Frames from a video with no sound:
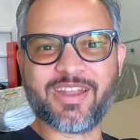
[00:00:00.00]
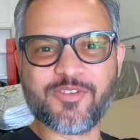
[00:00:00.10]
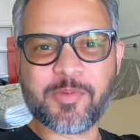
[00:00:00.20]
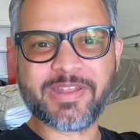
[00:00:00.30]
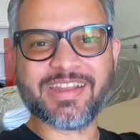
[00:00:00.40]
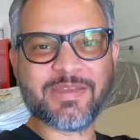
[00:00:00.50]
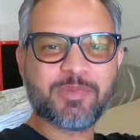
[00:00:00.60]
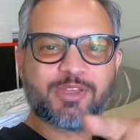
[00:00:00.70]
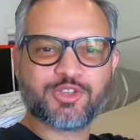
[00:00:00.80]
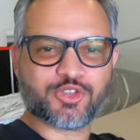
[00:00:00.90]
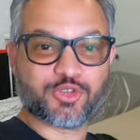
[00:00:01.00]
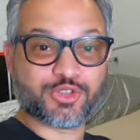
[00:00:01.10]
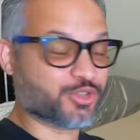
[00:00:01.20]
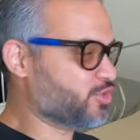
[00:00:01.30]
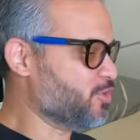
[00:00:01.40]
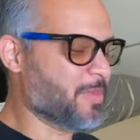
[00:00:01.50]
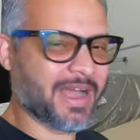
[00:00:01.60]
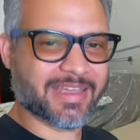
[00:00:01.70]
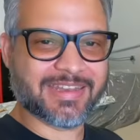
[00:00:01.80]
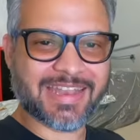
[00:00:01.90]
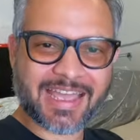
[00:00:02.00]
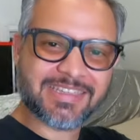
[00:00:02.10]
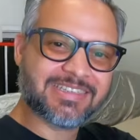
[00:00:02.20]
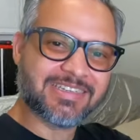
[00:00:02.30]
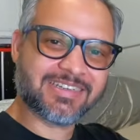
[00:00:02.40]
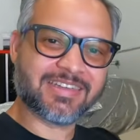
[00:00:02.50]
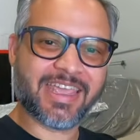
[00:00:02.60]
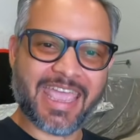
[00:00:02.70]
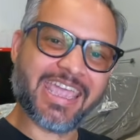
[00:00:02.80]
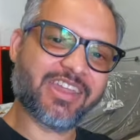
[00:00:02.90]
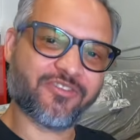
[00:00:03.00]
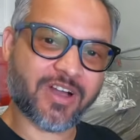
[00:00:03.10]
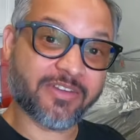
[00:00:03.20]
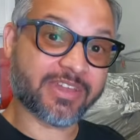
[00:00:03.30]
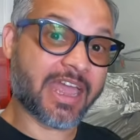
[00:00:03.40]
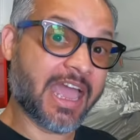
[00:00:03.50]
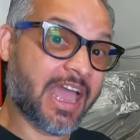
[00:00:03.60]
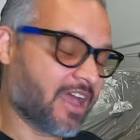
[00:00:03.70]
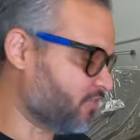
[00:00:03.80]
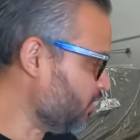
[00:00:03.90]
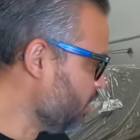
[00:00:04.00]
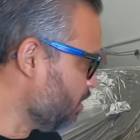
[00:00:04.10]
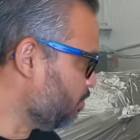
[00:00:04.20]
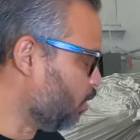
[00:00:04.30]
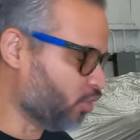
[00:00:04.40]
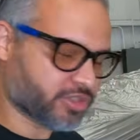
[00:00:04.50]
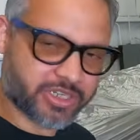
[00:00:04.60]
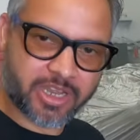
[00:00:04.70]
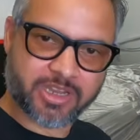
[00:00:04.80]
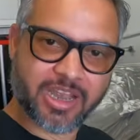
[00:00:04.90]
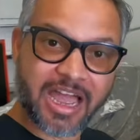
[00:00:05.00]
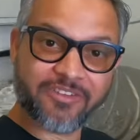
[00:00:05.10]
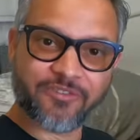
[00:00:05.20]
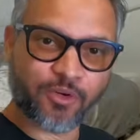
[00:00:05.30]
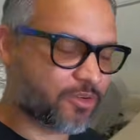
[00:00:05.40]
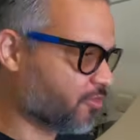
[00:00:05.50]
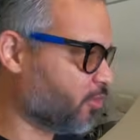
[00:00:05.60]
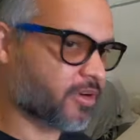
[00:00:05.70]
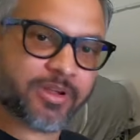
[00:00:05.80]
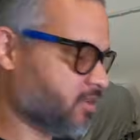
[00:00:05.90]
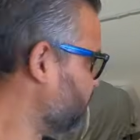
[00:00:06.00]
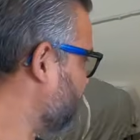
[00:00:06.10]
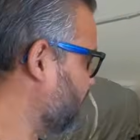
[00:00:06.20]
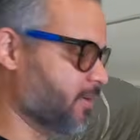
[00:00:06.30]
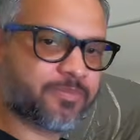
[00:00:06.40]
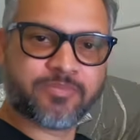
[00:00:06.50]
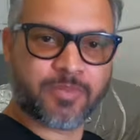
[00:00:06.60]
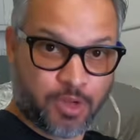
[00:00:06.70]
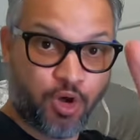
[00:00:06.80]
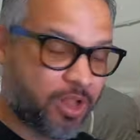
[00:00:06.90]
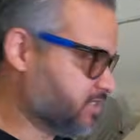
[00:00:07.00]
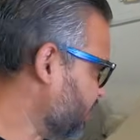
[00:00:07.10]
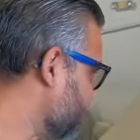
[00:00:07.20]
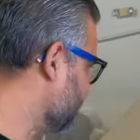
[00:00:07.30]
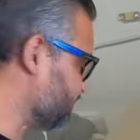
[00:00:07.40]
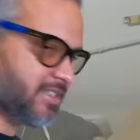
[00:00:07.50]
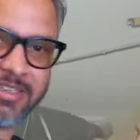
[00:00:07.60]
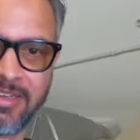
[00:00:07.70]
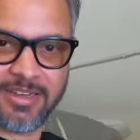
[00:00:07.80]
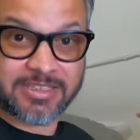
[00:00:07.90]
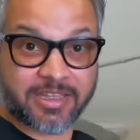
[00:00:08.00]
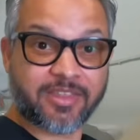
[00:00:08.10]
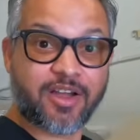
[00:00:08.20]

everybody? Let me introduce you to my 1985 and a half Porsche 944. Hold on a second. Let's take the